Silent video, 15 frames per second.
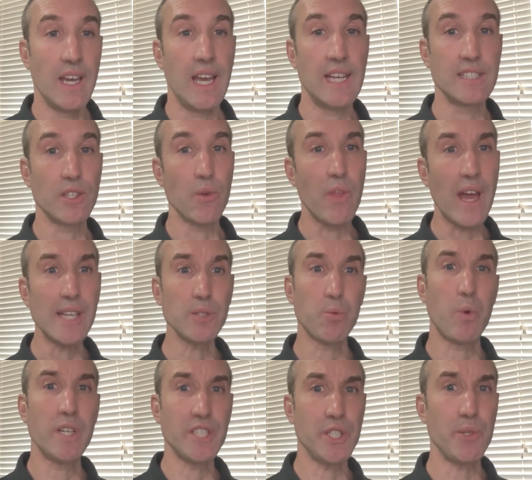And so that's
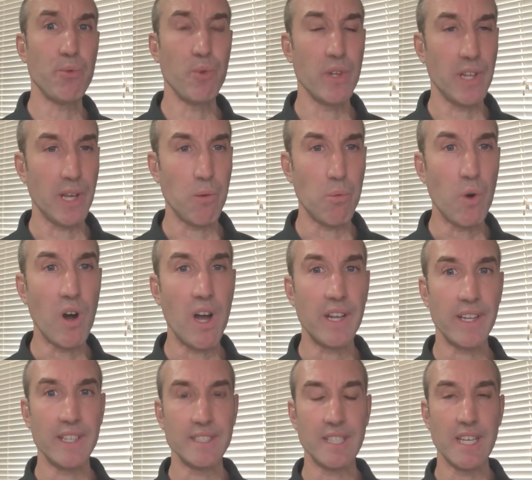what you really
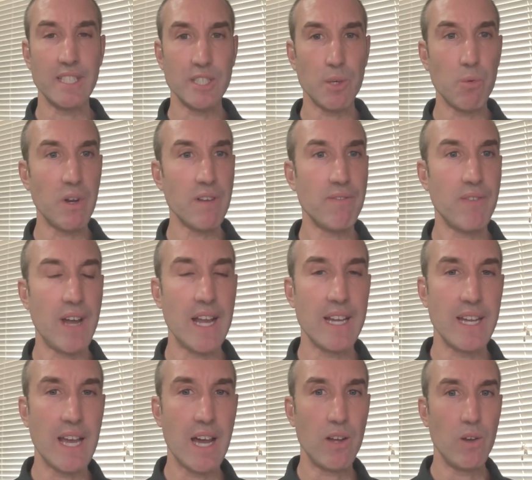want is you want to find
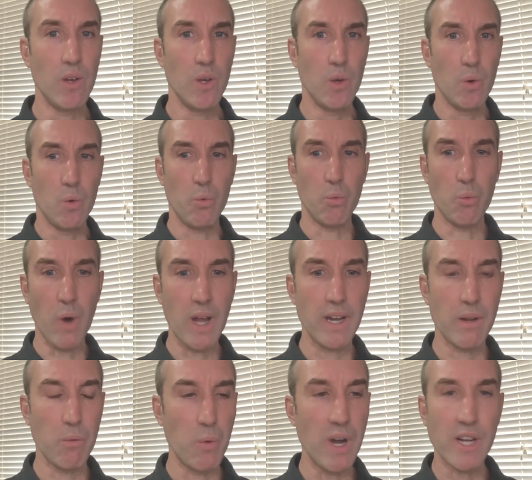out what
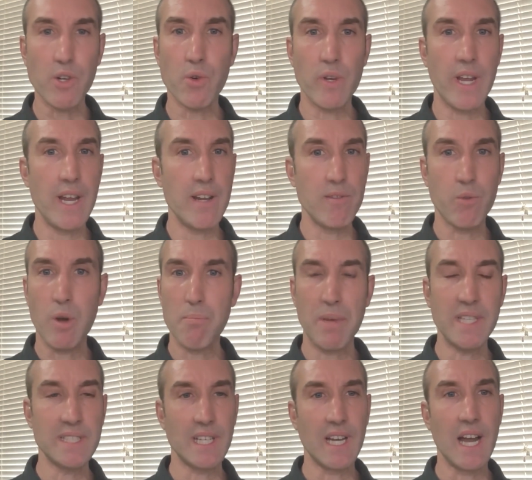creative, what
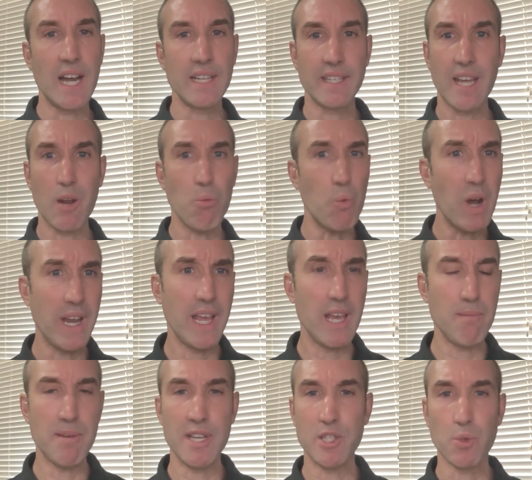piece of content, what
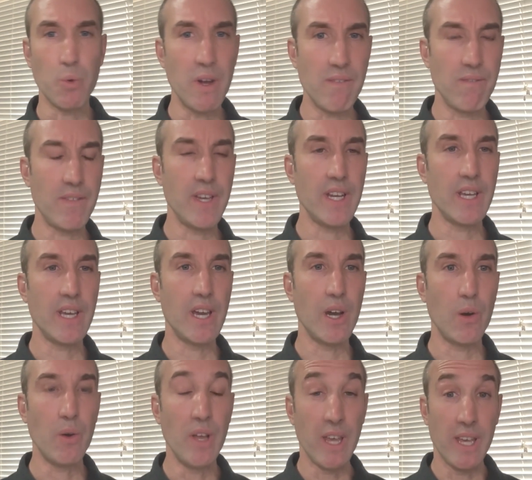image, what
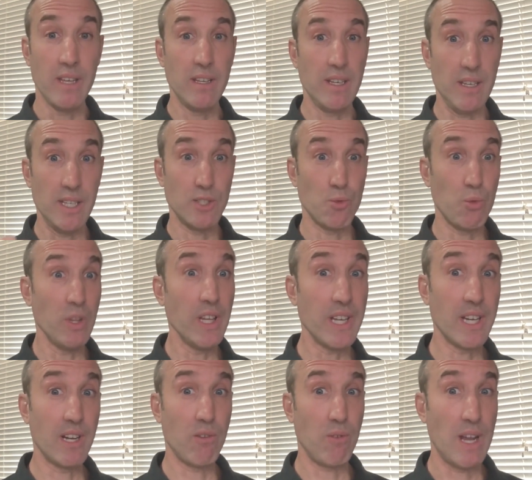video is really
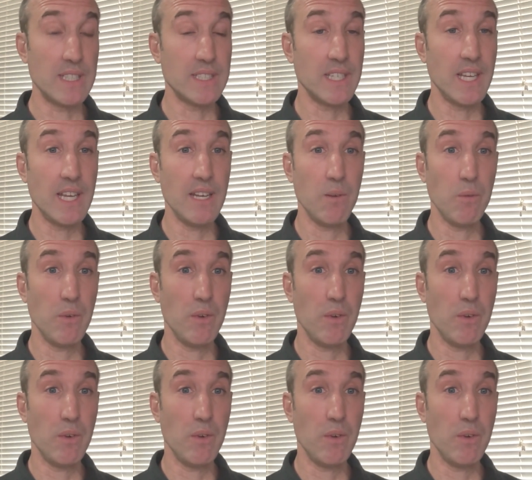going to resonate